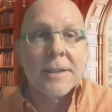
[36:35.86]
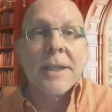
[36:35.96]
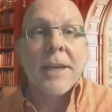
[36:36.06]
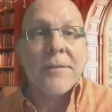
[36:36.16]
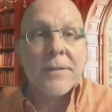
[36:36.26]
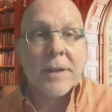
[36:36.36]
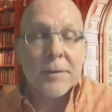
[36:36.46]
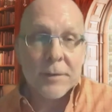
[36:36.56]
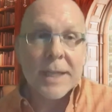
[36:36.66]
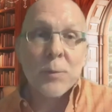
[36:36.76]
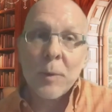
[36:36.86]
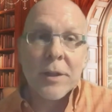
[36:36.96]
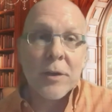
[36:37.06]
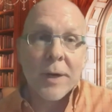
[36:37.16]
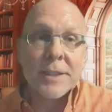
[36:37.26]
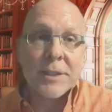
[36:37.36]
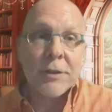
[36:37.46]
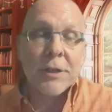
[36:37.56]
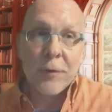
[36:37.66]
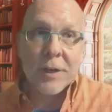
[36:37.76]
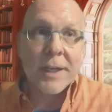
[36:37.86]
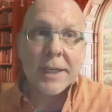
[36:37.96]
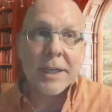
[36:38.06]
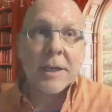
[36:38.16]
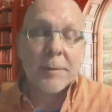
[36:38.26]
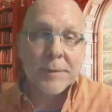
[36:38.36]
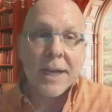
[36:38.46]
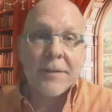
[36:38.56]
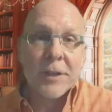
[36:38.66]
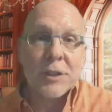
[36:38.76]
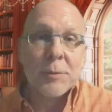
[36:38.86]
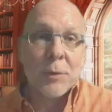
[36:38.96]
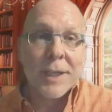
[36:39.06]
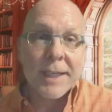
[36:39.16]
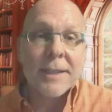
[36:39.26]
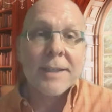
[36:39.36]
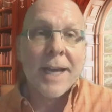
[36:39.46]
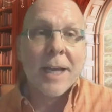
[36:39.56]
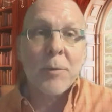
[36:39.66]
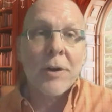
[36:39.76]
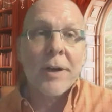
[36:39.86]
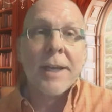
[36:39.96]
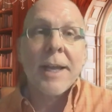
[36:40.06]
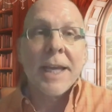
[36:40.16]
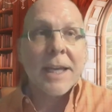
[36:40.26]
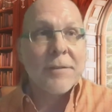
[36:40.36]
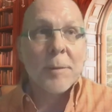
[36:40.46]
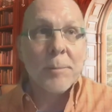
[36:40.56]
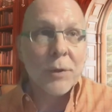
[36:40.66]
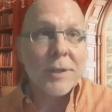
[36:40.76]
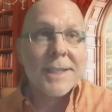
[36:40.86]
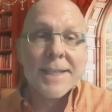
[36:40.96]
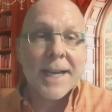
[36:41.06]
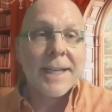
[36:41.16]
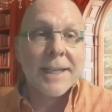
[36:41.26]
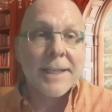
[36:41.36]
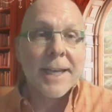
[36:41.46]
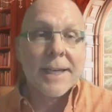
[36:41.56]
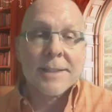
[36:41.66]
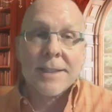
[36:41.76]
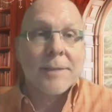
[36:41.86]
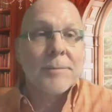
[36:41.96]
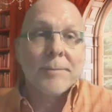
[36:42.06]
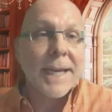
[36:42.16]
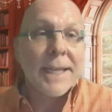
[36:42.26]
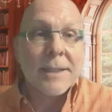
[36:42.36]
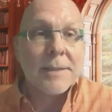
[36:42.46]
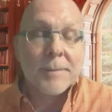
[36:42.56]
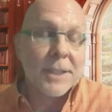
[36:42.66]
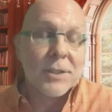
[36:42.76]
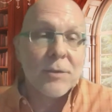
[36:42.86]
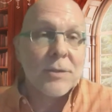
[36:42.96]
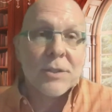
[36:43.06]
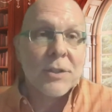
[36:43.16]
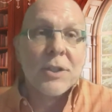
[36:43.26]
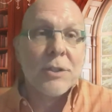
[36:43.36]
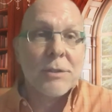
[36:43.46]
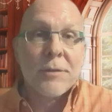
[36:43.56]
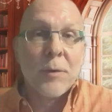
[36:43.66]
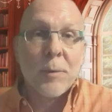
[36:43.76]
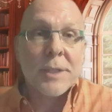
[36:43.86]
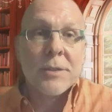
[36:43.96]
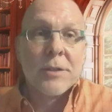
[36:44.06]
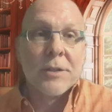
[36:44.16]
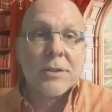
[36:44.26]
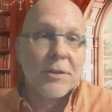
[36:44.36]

If that's one of the criteria for getting a nonfiction book in a library. If the book is not indexed, then my students couldn't use it for research.